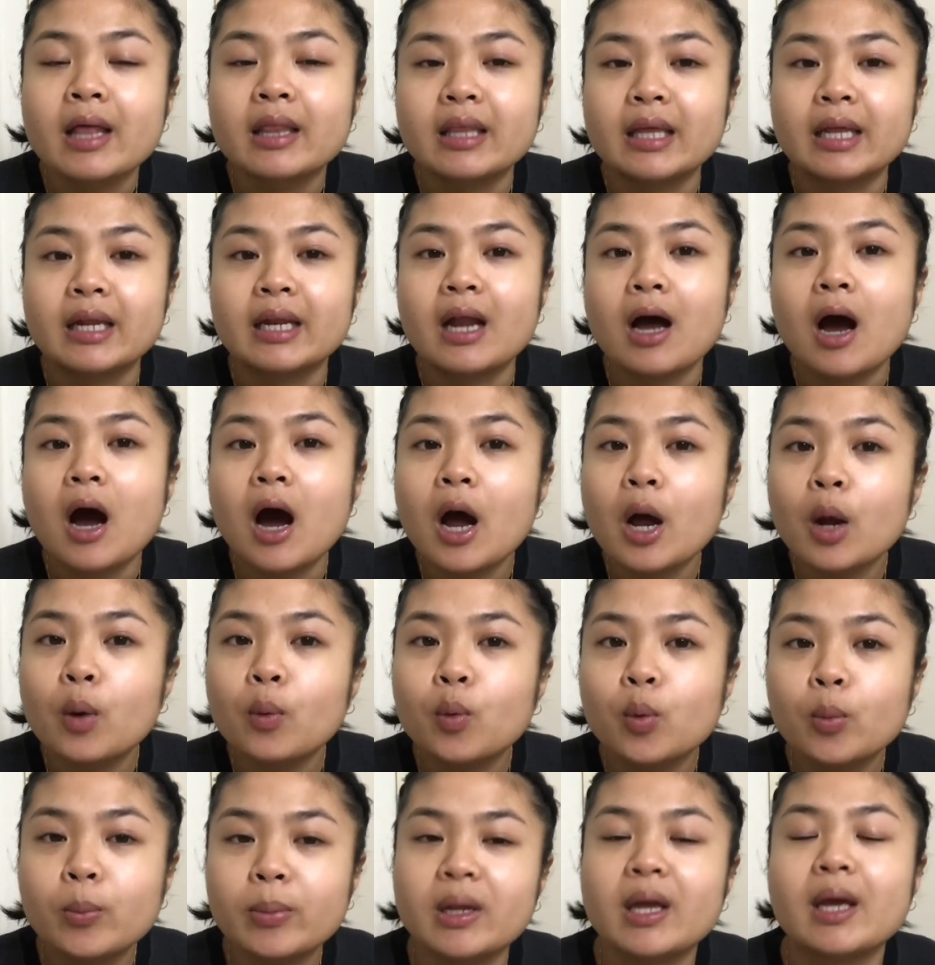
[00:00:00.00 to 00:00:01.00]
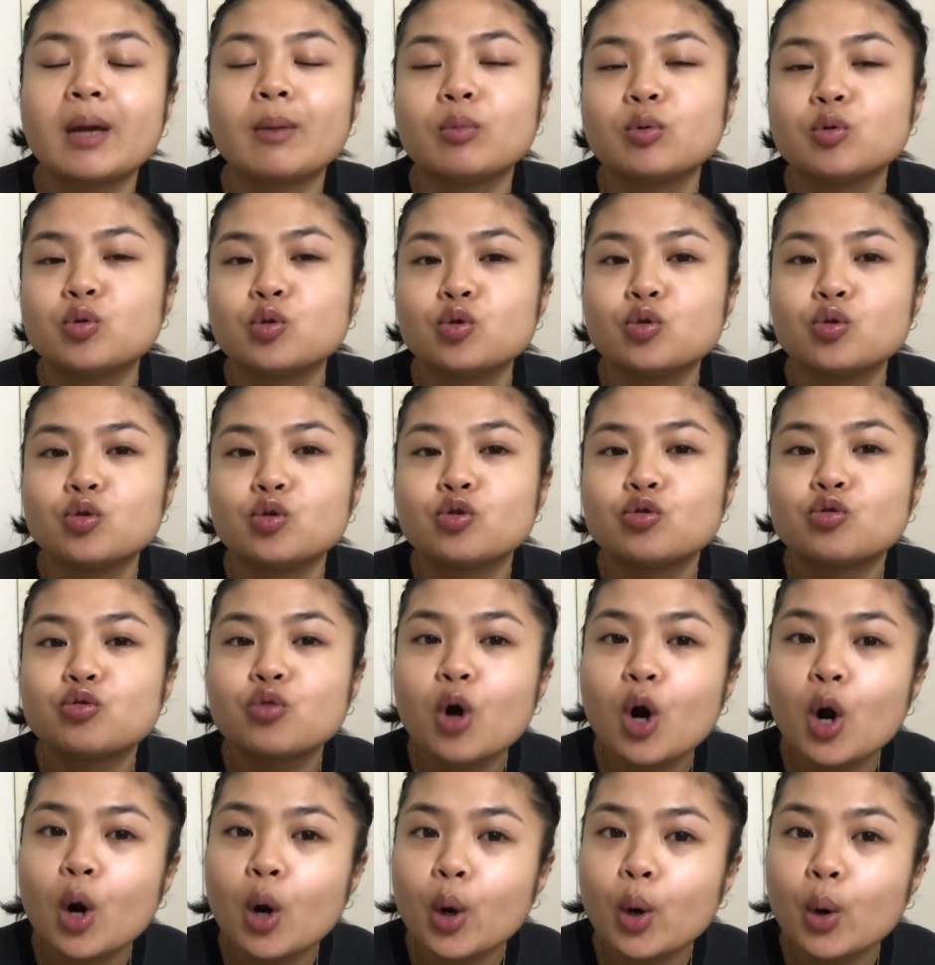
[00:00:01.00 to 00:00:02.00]
then I will be able to
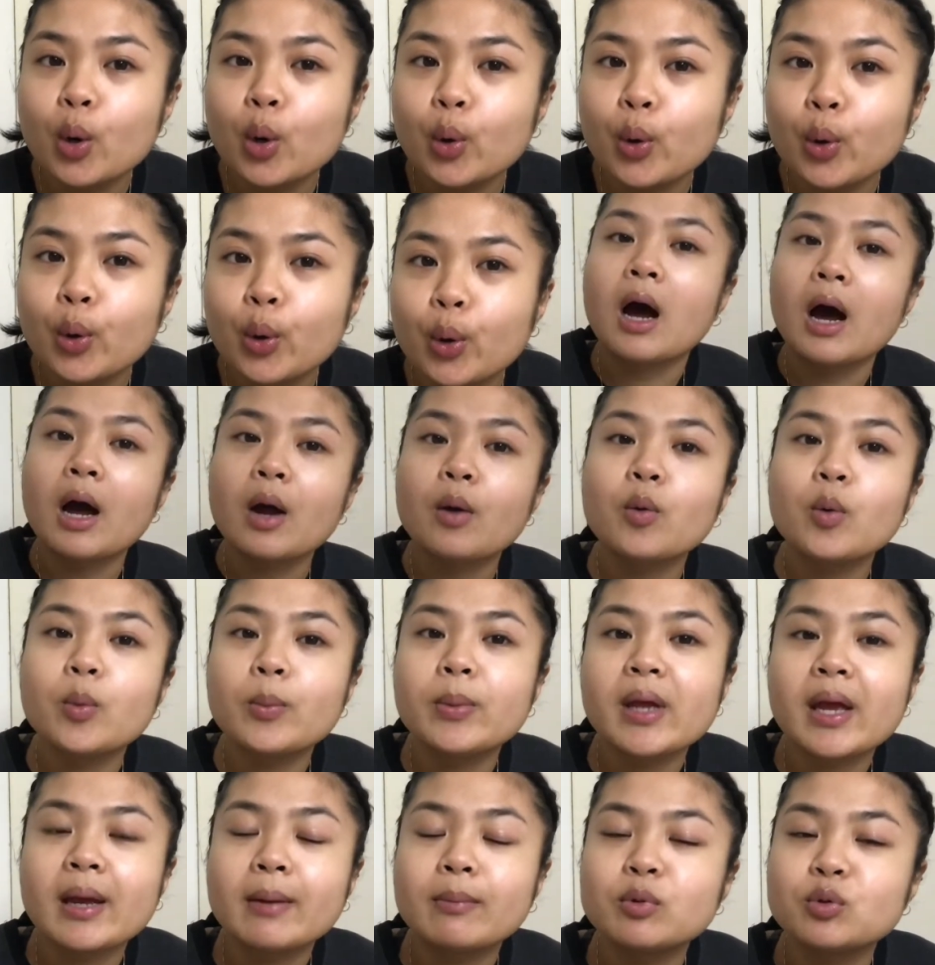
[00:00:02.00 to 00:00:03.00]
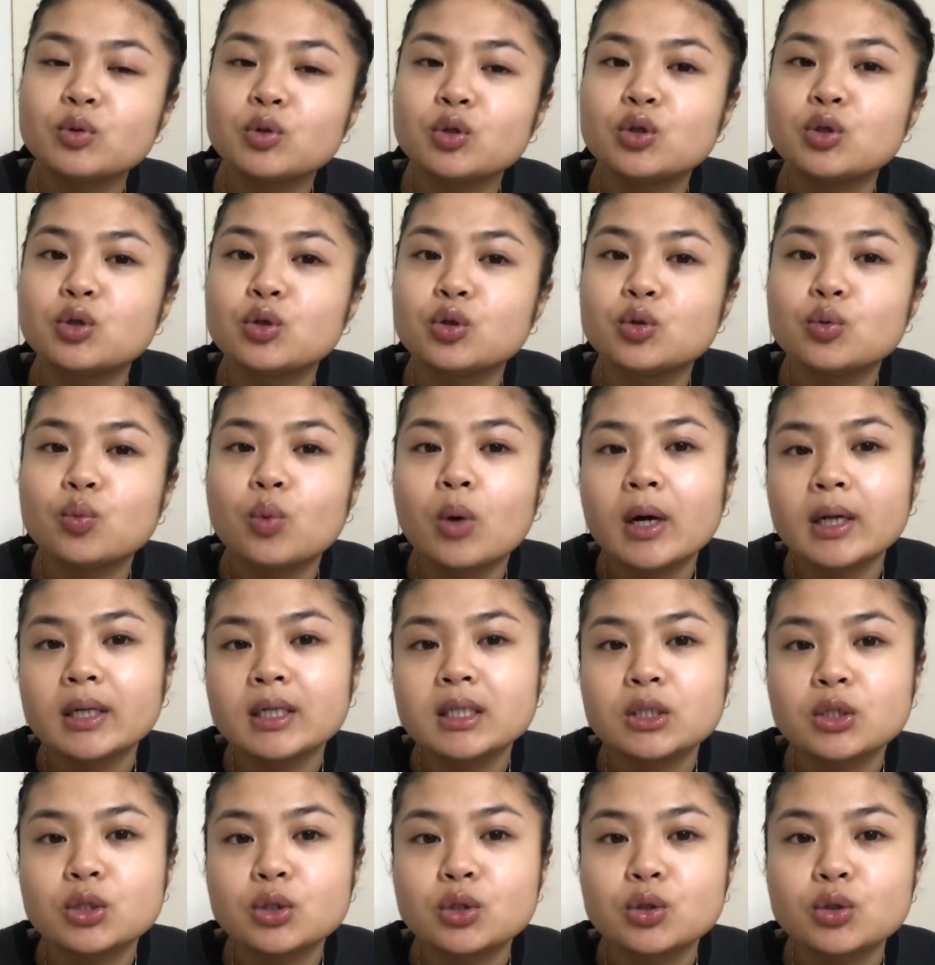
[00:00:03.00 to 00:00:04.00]
grow. I will be able to do what I
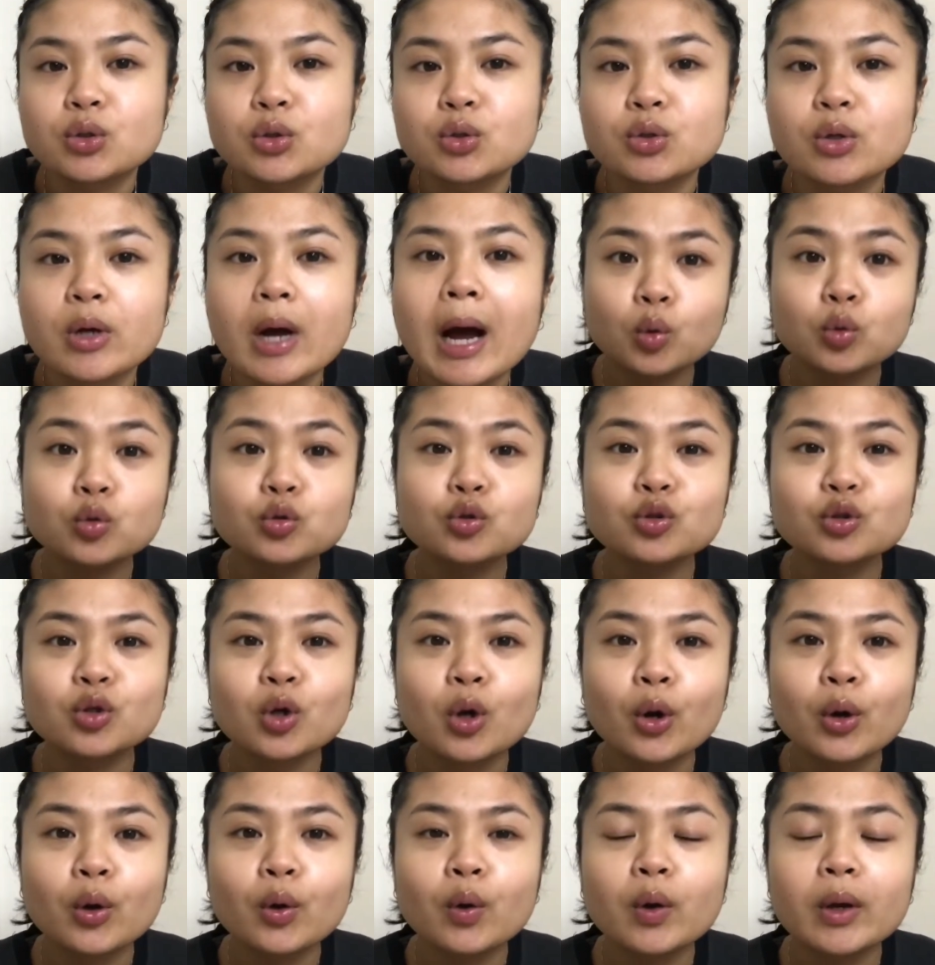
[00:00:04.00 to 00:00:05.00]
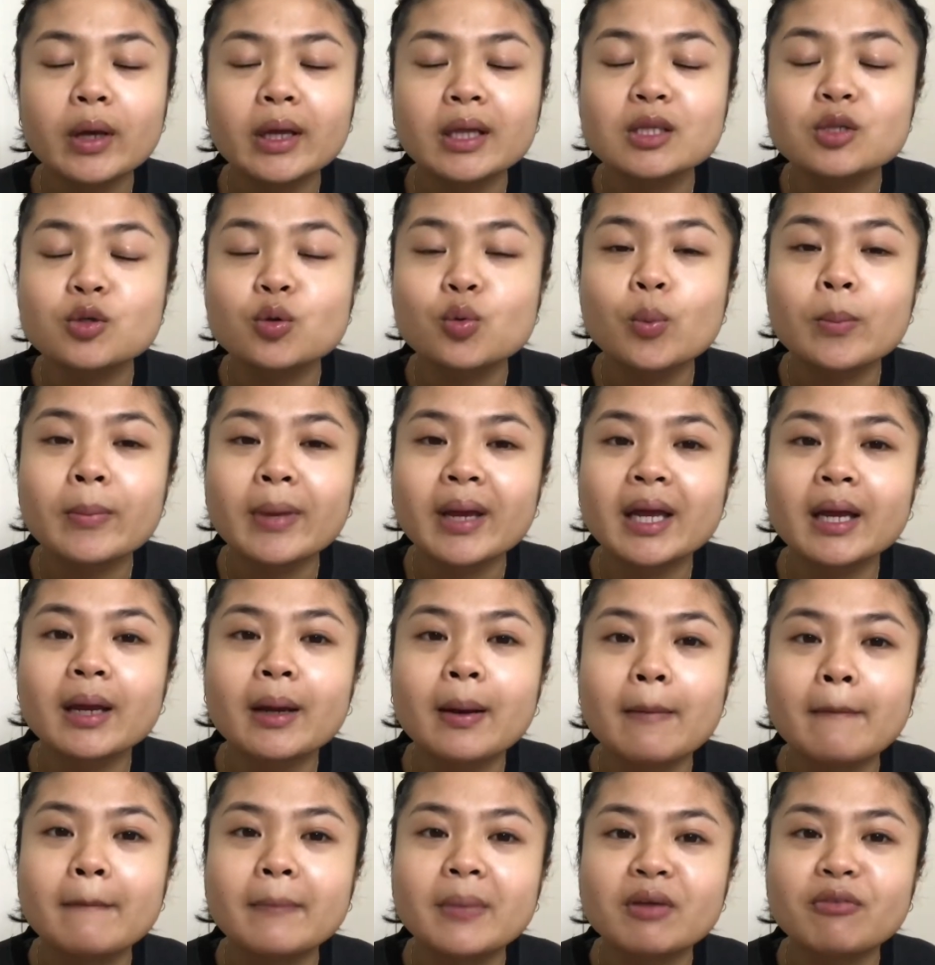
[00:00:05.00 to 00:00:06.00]
need to do. Also, it'll
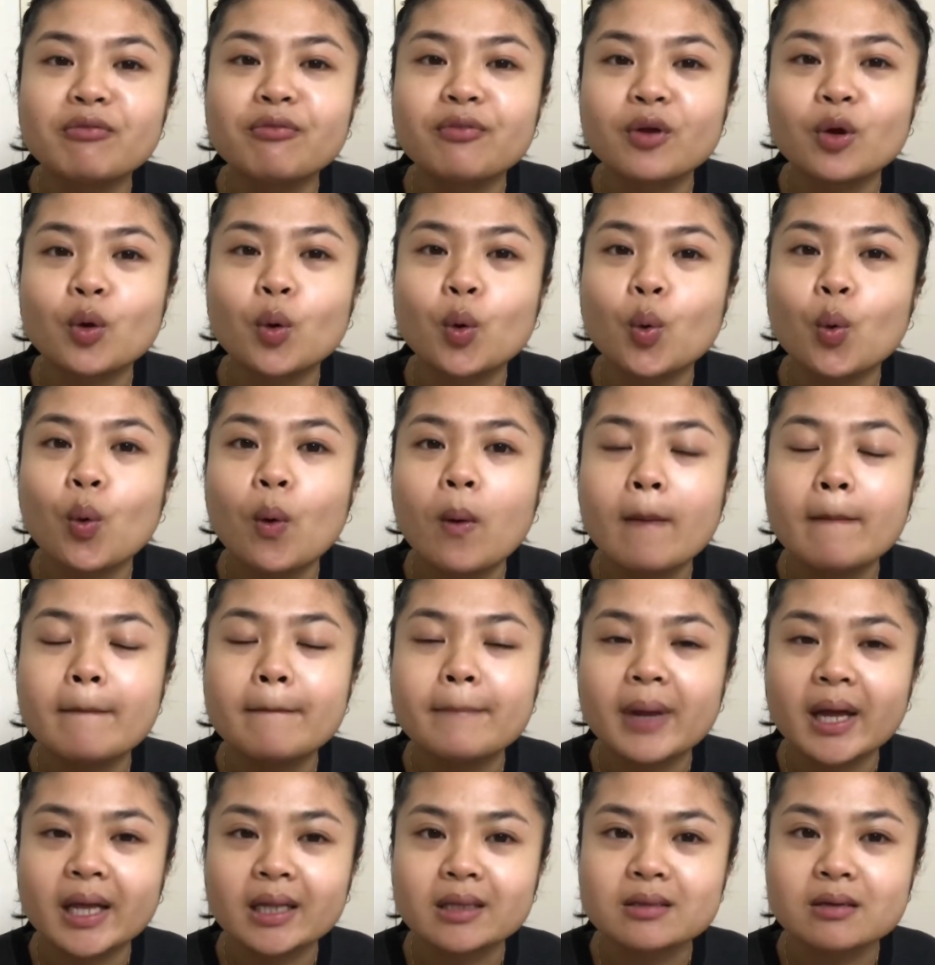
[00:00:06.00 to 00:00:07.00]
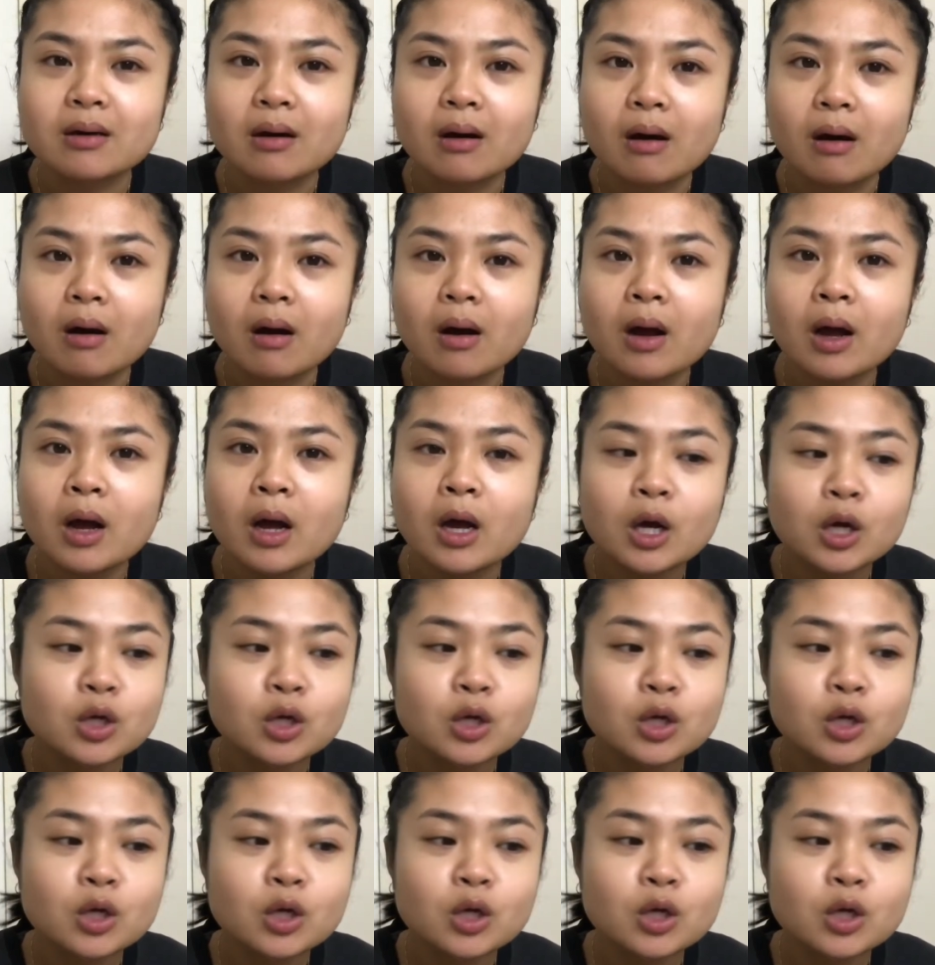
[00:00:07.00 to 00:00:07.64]
make me feel better.